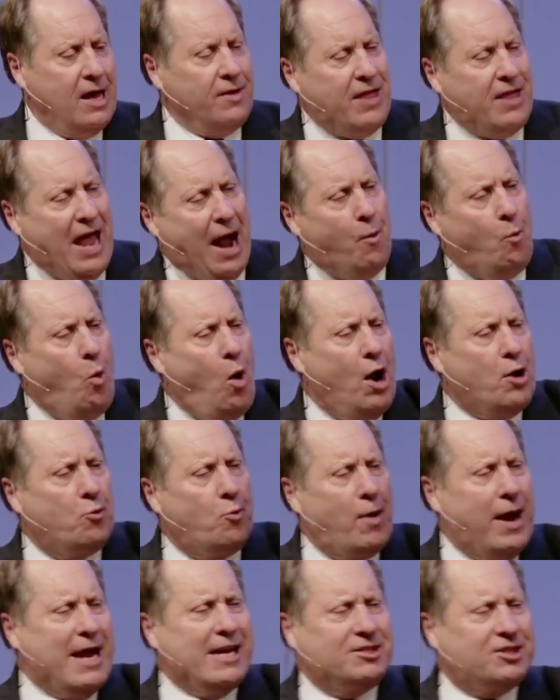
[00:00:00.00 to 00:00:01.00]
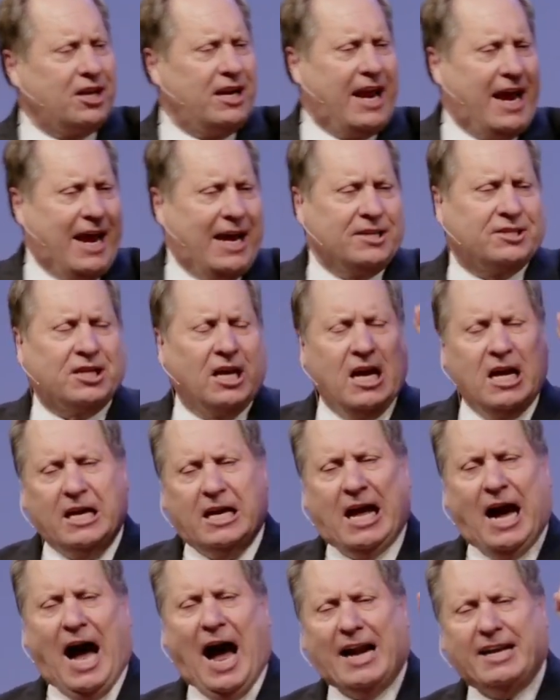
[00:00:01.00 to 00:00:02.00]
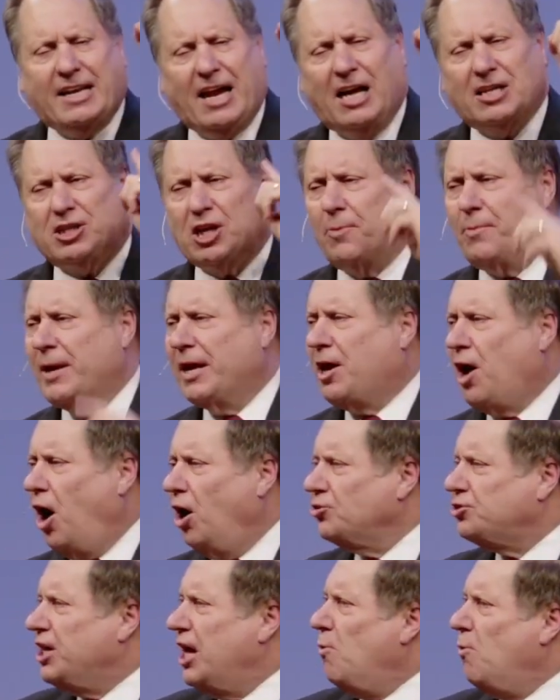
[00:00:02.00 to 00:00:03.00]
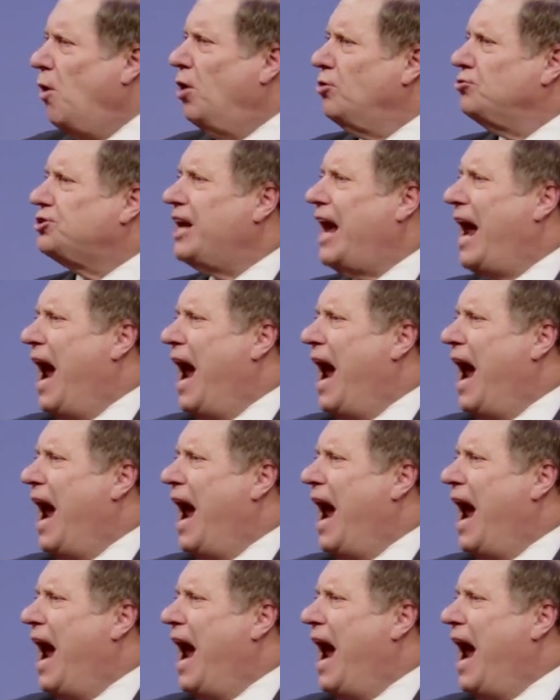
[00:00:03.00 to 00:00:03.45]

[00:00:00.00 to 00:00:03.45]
That one reason is God does it because He wants